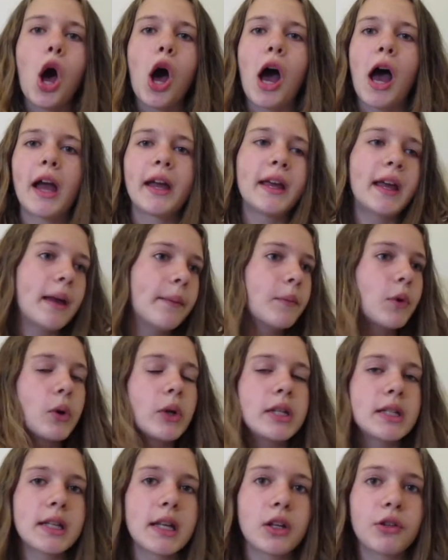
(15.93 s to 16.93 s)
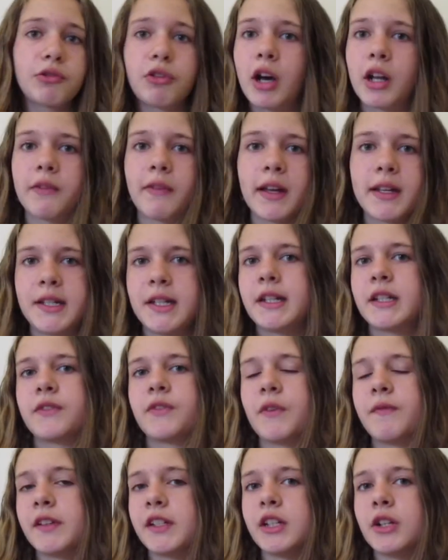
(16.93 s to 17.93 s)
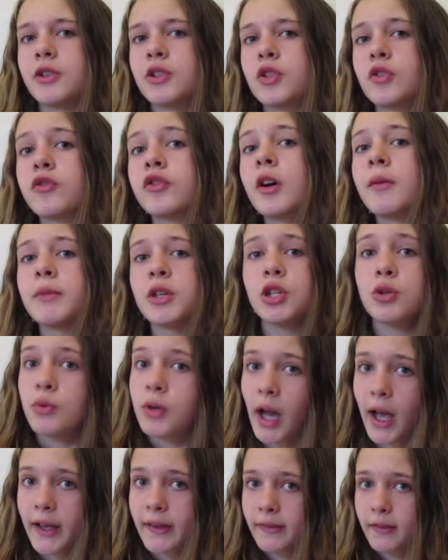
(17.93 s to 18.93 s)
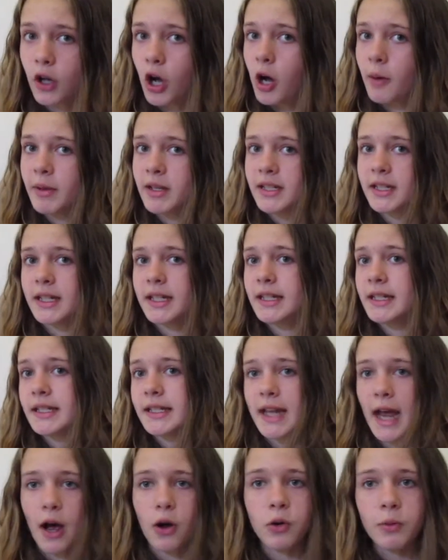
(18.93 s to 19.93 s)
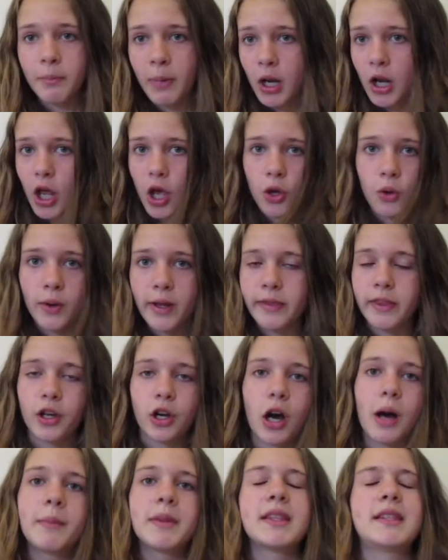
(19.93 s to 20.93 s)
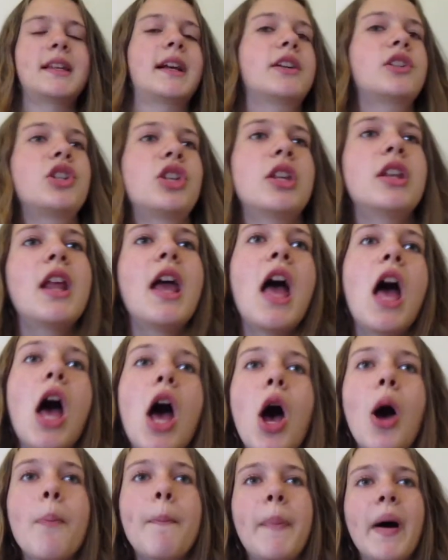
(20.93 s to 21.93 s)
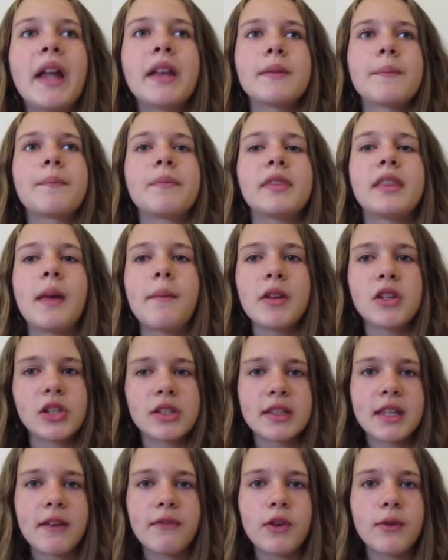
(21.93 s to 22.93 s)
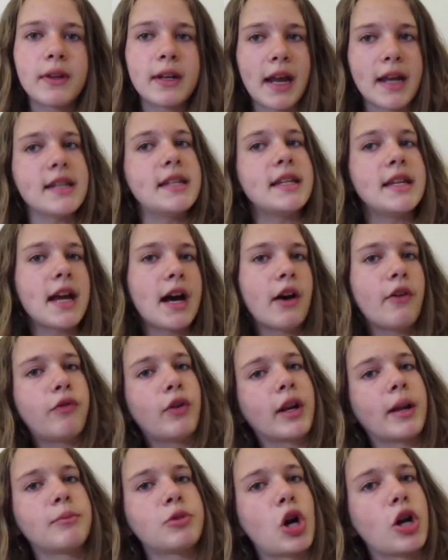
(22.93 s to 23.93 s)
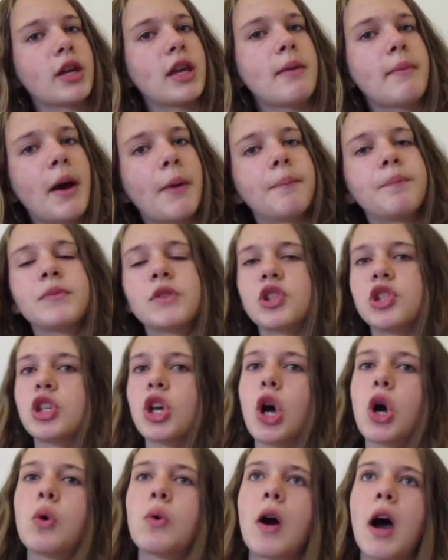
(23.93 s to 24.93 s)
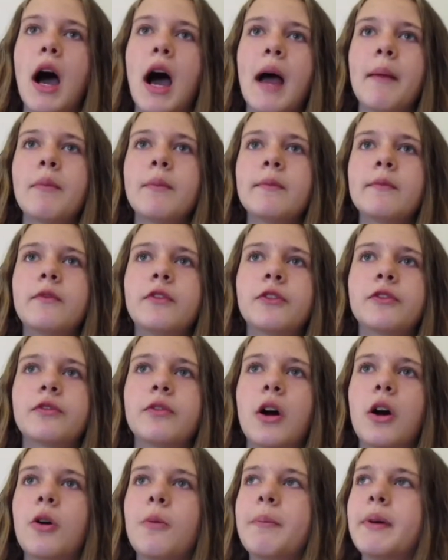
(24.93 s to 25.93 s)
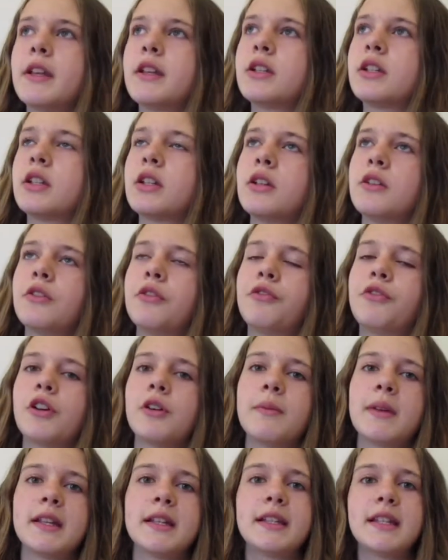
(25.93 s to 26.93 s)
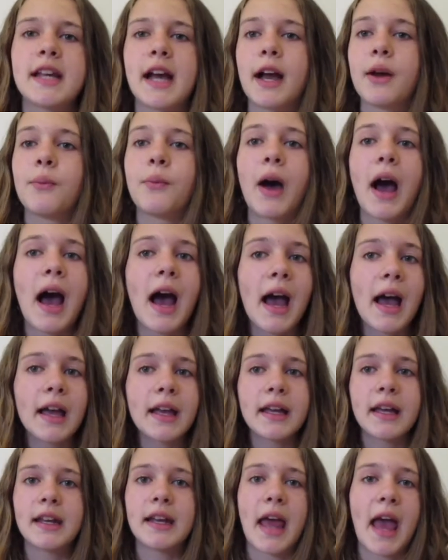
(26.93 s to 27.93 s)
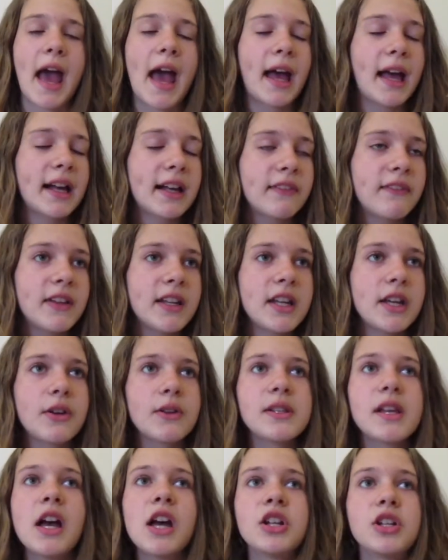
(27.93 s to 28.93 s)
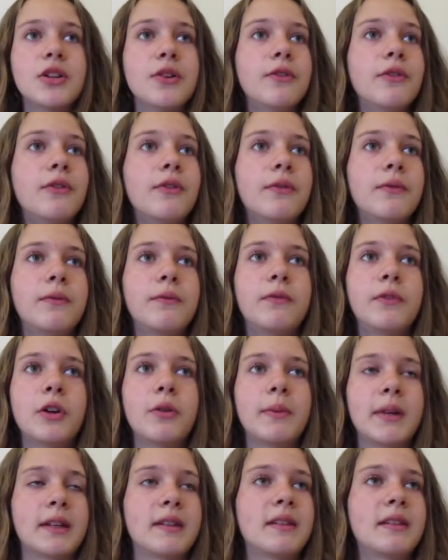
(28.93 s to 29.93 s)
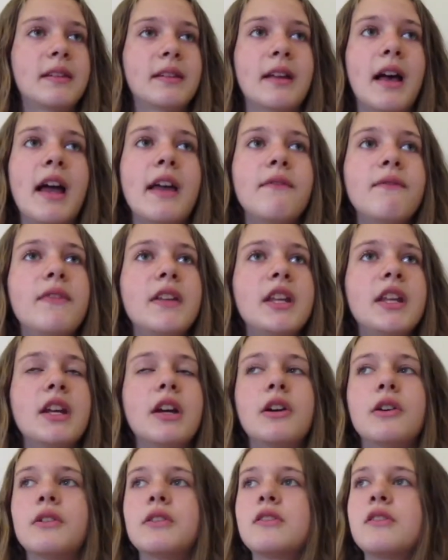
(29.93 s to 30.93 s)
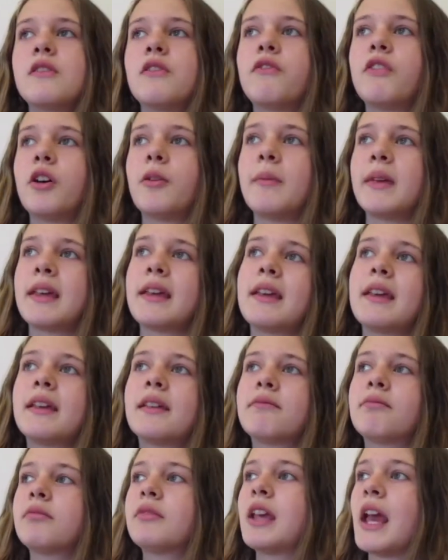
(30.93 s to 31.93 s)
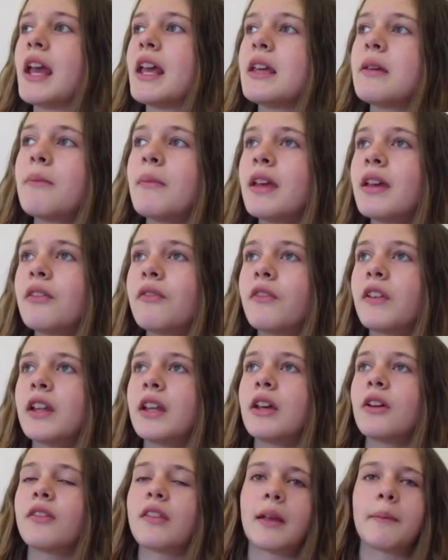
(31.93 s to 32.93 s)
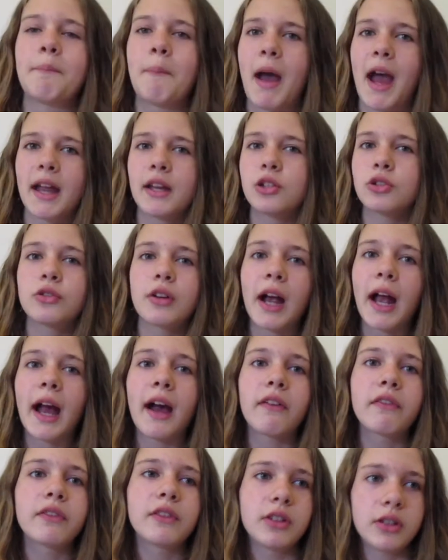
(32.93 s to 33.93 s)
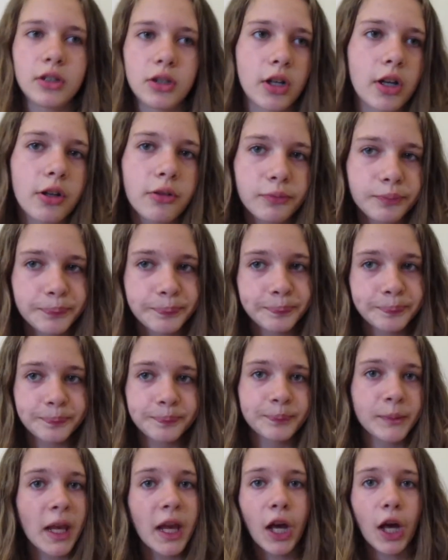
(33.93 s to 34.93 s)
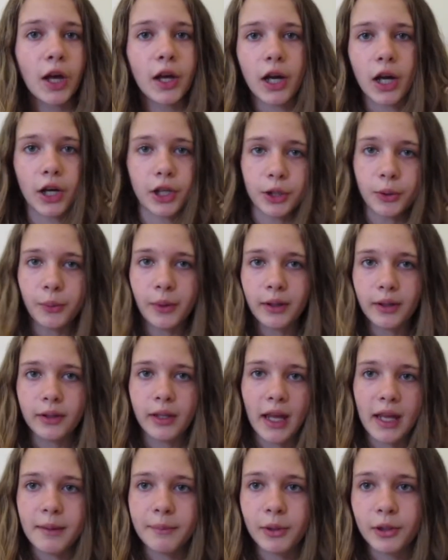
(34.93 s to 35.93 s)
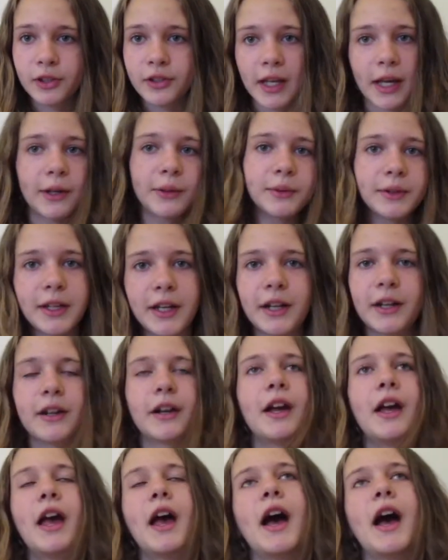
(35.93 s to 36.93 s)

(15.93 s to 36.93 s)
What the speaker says: I am going to get a lot of ideas for videos from you guys commenting down below in the comment section, but let me just give you an idea of what I'm talking about. So I'm open to filming DIY and hack videos, to filming slime videos, filming gaming videos like Minecraft, you know, all you gamers out there.